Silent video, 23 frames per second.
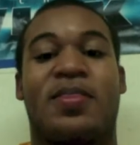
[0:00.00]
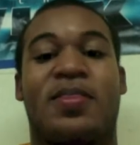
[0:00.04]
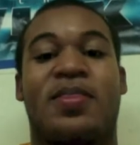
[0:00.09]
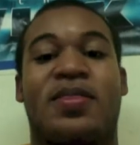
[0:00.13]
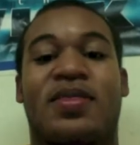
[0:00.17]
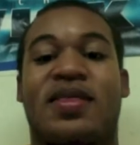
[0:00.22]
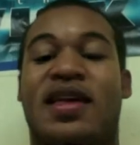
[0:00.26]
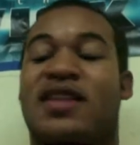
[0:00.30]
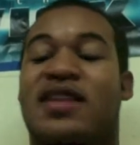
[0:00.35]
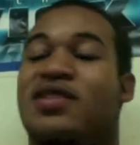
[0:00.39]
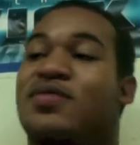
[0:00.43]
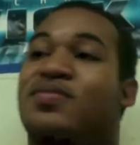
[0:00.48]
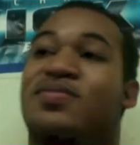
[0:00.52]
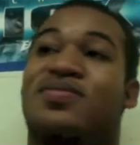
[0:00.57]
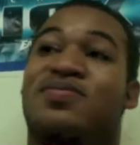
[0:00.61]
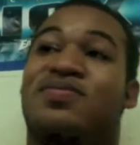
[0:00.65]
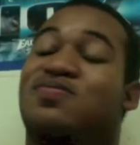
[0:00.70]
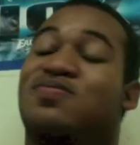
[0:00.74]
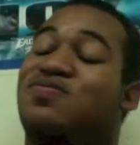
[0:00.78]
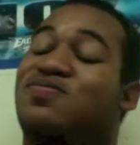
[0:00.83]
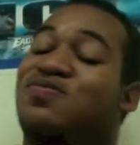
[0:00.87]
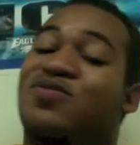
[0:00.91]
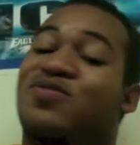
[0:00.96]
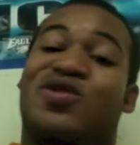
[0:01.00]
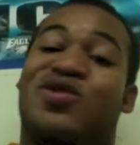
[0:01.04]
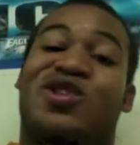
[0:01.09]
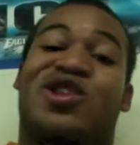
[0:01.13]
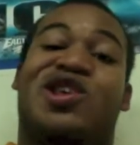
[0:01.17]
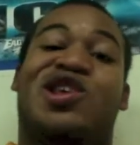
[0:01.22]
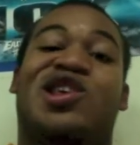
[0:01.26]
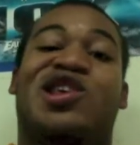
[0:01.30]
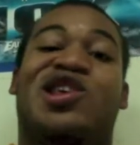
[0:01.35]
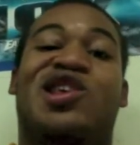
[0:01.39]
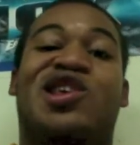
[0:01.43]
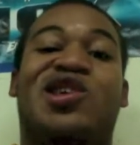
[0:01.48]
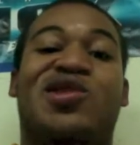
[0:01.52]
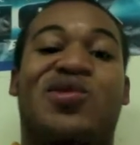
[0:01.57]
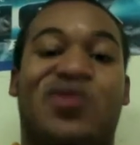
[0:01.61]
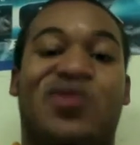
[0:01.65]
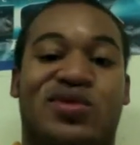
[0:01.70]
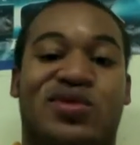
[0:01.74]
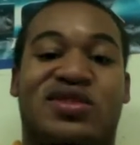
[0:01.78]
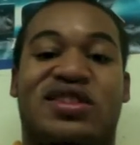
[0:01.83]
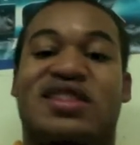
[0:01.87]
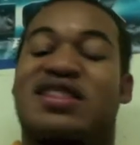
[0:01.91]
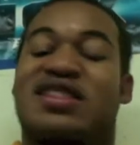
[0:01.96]
That's
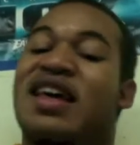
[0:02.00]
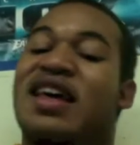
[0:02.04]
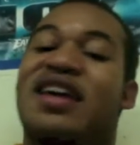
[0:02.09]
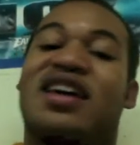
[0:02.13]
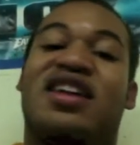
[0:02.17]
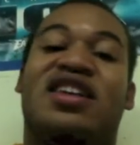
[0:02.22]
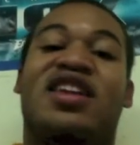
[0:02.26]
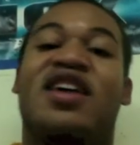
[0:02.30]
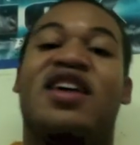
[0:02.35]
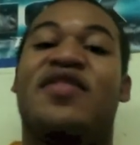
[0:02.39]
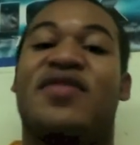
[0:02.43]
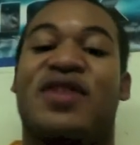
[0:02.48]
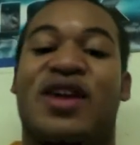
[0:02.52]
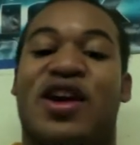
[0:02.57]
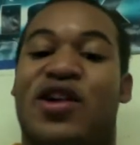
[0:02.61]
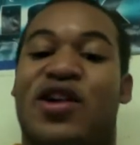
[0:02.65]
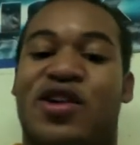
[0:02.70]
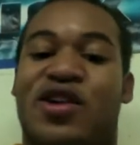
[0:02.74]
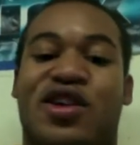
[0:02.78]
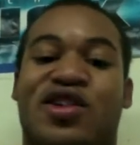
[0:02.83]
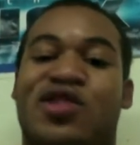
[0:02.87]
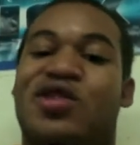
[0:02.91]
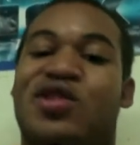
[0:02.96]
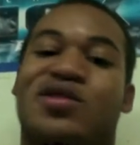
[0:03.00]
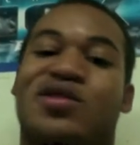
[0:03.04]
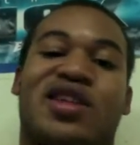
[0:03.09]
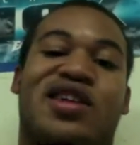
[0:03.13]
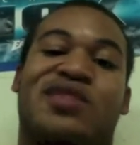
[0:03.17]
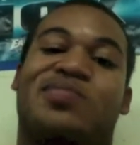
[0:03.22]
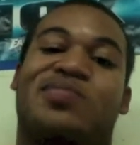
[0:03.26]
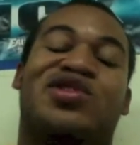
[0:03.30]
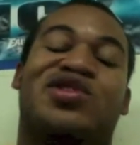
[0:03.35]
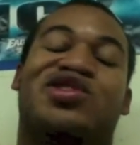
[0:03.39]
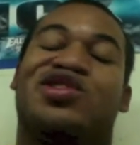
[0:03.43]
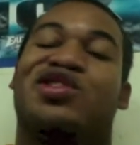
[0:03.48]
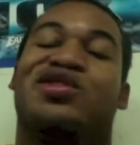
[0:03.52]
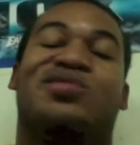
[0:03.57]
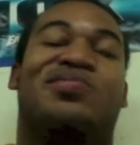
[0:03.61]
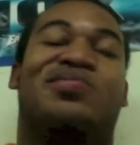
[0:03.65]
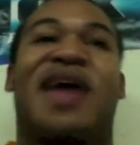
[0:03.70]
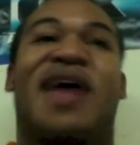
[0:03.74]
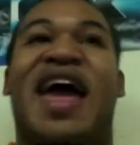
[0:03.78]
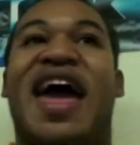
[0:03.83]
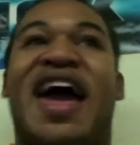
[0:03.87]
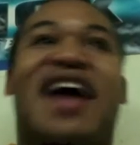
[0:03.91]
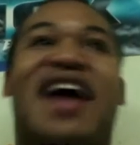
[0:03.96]
huge. It's like a living area. You can, like, put your
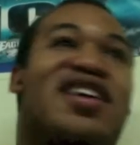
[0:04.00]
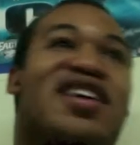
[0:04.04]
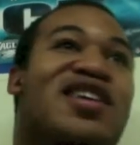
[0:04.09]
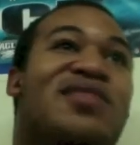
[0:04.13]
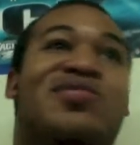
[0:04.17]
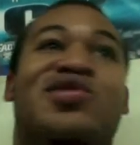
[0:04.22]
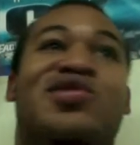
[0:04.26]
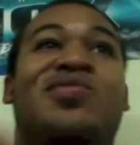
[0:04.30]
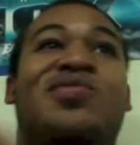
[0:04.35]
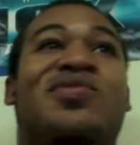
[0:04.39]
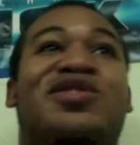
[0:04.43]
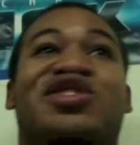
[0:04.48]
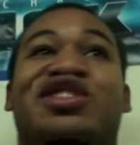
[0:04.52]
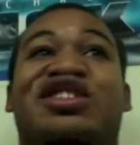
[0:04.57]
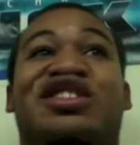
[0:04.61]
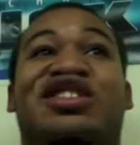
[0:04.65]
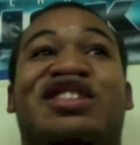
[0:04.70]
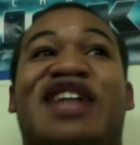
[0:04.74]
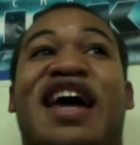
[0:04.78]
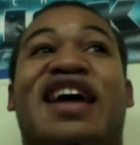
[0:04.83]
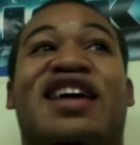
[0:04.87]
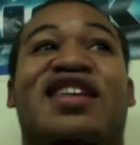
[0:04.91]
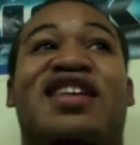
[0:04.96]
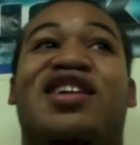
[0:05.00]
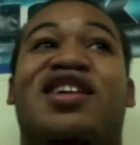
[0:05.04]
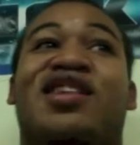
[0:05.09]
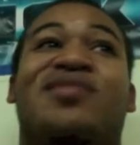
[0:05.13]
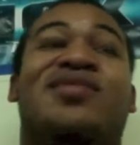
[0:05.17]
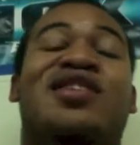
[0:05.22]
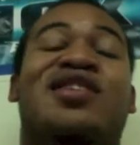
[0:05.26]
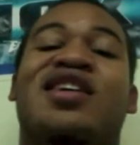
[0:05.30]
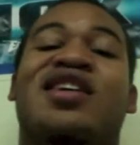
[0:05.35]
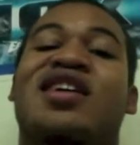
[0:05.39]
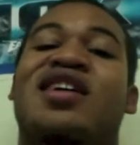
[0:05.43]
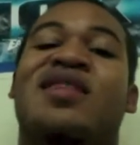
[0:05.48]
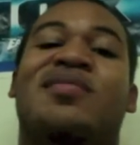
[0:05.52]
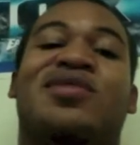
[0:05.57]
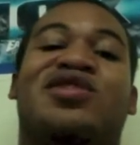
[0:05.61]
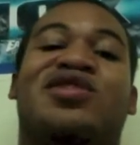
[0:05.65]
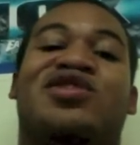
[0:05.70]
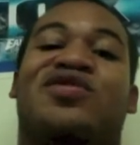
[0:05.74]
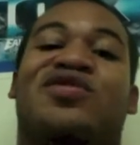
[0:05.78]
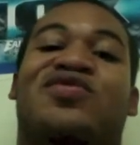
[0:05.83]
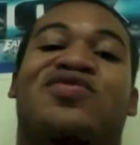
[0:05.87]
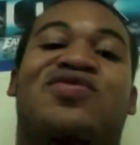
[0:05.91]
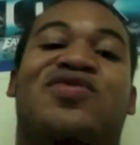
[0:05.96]
bag up, you can put your jacket up, put
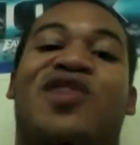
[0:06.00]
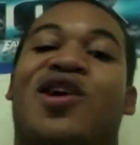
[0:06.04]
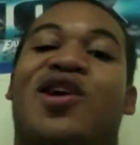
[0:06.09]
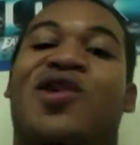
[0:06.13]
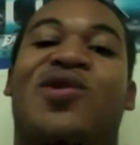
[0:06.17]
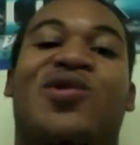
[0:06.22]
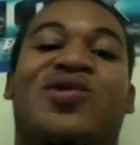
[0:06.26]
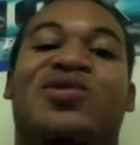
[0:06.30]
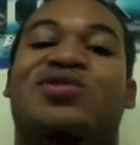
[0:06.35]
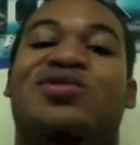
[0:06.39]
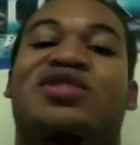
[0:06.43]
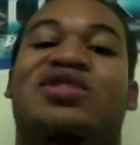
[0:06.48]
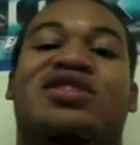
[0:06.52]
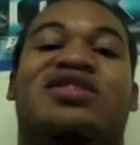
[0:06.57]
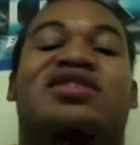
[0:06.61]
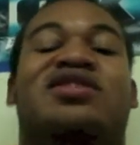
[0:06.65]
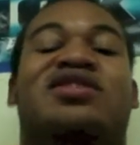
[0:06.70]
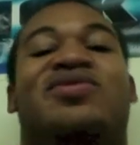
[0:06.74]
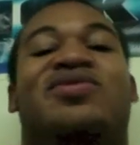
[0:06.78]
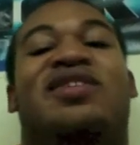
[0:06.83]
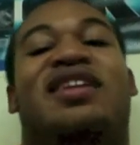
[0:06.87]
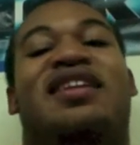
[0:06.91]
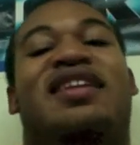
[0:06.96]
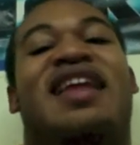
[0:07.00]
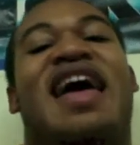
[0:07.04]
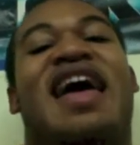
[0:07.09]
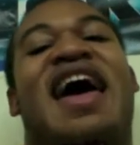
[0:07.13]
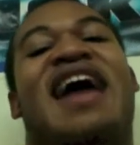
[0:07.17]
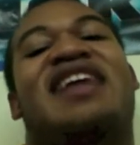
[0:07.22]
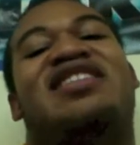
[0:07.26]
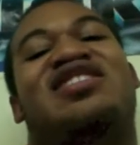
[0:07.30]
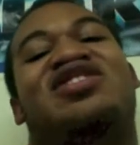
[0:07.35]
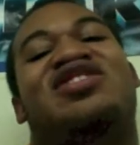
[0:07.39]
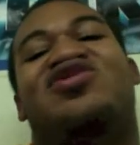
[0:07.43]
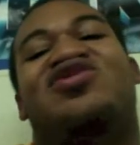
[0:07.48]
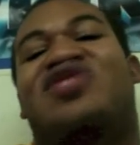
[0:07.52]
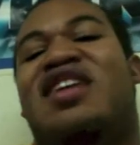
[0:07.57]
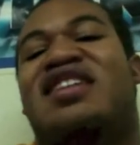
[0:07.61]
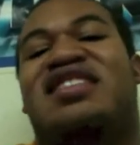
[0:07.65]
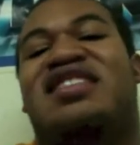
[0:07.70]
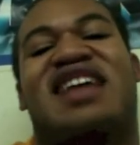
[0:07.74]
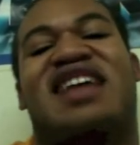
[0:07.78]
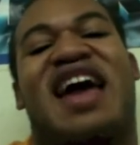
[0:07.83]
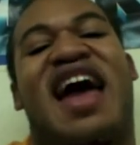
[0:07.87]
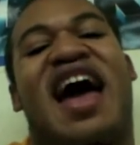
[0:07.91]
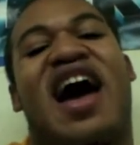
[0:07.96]
your phone, just relax,
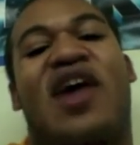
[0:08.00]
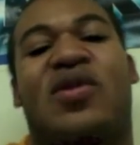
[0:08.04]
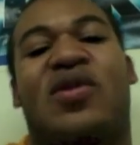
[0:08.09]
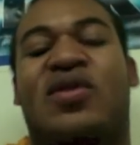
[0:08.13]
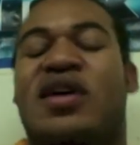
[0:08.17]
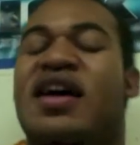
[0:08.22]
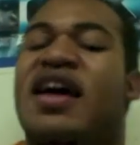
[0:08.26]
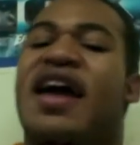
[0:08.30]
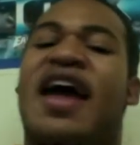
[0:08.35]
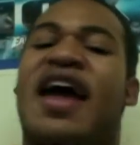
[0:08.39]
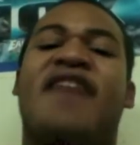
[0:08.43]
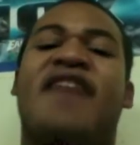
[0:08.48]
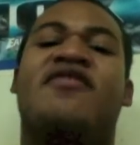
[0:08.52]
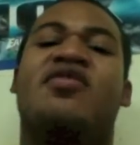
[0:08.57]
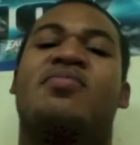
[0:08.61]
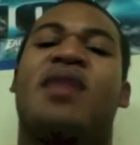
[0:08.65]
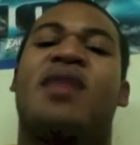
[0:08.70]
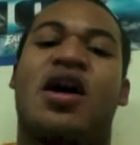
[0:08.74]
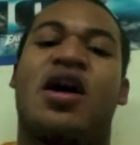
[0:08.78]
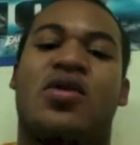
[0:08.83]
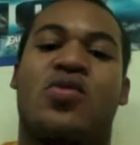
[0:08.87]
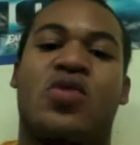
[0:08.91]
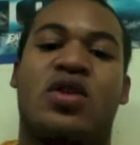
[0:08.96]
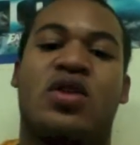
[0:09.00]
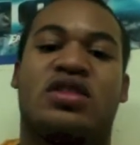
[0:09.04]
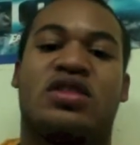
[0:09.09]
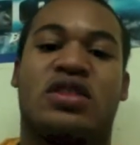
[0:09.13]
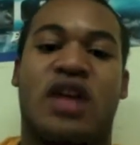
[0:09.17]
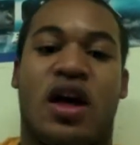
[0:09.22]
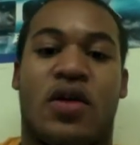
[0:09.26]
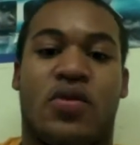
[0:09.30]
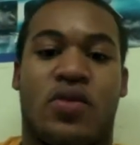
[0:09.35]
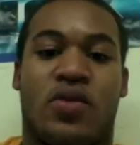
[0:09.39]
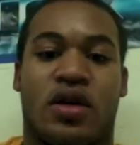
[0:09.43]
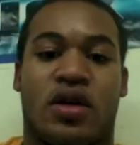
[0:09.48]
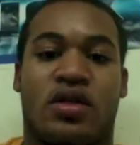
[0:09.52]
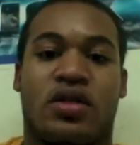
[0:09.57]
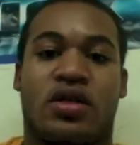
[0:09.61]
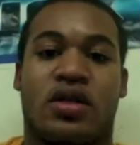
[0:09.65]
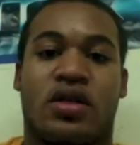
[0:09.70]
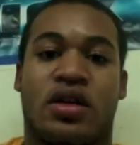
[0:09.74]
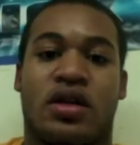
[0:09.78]
stretch out. Everybody wants that one.